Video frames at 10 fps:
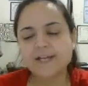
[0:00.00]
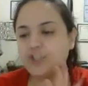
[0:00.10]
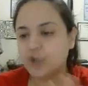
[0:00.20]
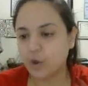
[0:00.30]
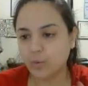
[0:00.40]

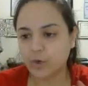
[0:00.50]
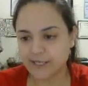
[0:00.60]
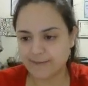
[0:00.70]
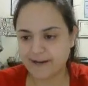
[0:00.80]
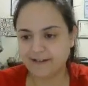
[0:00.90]
Don't
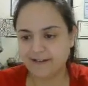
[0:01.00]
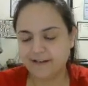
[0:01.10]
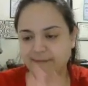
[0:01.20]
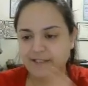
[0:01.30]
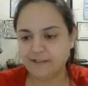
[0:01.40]
worry about it.
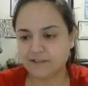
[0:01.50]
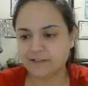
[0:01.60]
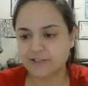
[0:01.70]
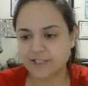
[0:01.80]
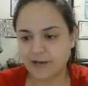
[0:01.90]
I'm
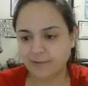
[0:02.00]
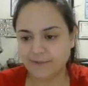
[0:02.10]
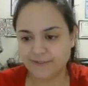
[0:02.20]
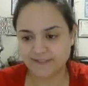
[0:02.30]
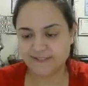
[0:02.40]
here to help
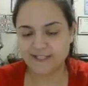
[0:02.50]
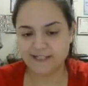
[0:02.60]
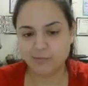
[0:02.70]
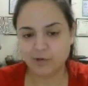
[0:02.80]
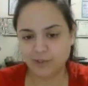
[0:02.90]
you succeed.
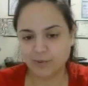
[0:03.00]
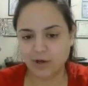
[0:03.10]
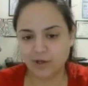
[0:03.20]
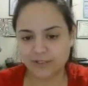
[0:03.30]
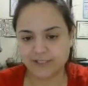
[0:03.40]
I want you
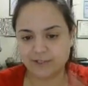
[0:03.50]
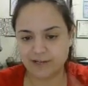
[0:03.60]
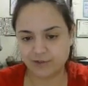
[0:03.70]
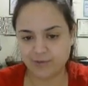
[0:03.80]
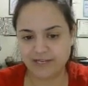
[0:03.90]
all to
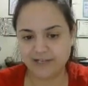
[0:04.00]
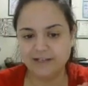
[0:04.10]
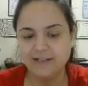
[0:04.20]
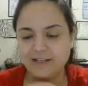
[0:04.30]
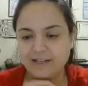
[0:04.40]
graduate
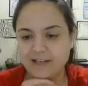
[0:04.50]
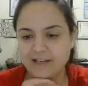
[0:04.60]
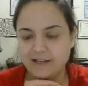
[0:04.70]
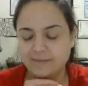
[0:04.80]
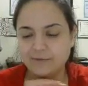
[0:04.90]

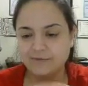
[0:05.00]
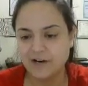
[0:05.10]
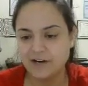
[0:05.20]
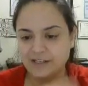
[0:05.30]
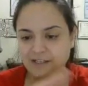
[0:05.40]
and move
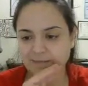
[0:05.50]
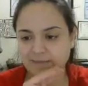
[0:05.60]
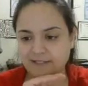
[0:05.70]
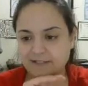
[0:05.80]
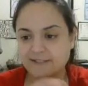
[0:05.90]
on and
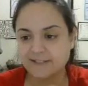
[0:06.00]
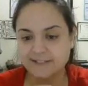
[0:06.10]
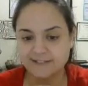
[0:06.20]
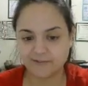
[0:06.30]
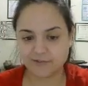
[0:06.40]
be
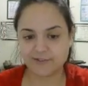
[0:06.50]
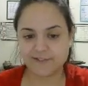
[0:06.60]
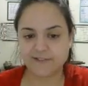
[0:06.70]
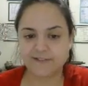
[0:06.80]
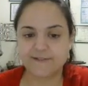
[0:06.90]
successful
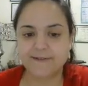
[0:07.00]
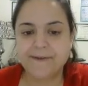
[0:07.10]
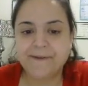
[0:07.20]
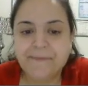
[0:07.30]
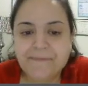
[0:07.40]
nurses.
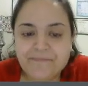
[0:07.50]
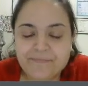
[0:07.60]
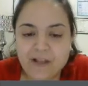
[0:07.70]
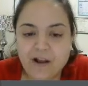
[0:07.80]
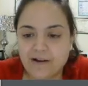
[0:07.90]

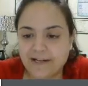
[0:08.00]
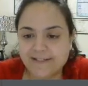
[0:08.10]
All right,